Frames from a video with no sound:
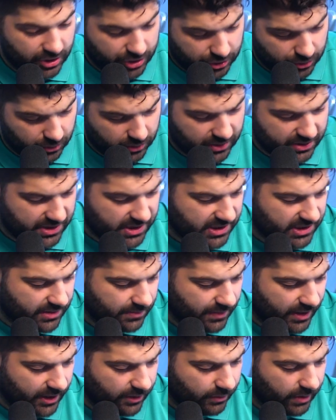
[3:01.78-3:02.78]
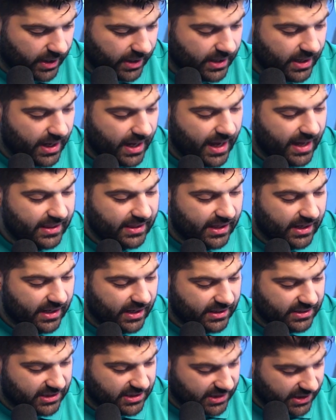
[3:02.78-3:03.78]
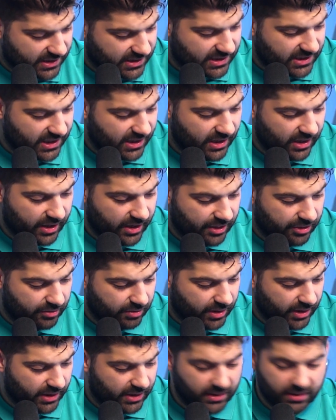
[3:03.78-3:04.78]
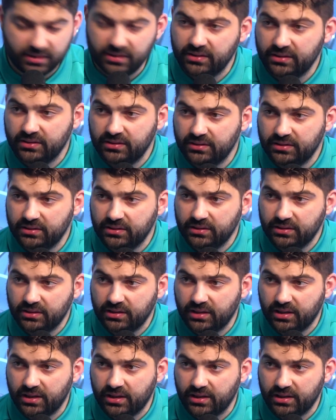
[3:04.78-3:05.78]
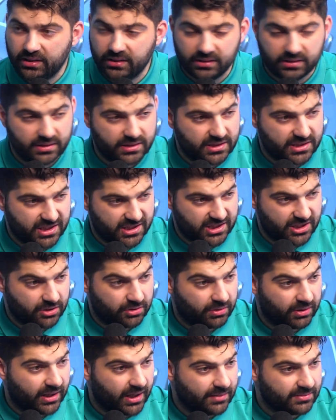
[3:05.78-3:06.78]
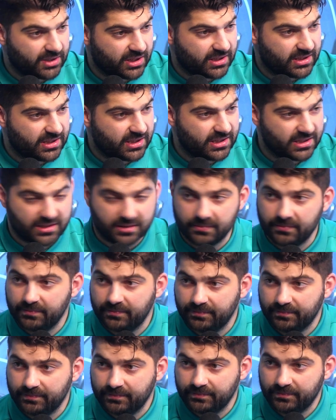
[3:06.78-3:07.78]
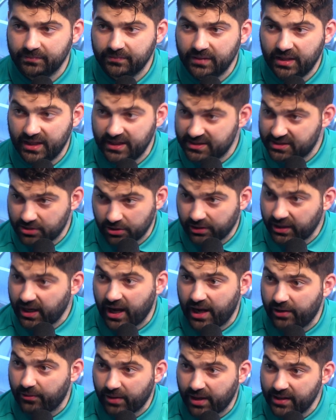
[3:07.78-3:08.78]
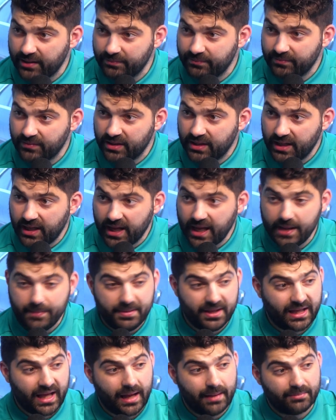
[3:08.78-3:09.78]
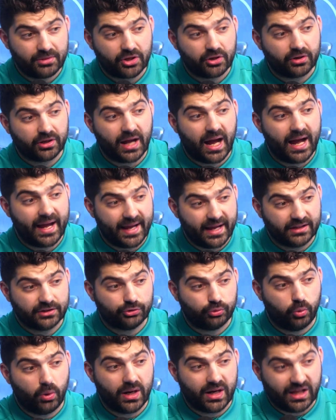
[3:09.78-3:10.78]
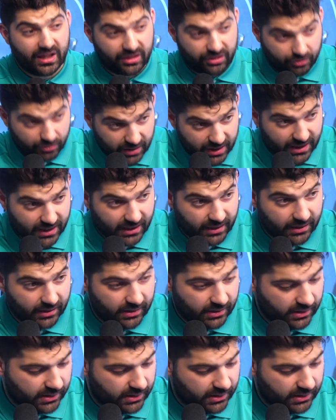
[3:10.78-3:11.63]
short season, by the way, and then a 63, uh, 63 games in a season. He's their guy, right? He's he became guy. their guy at 23.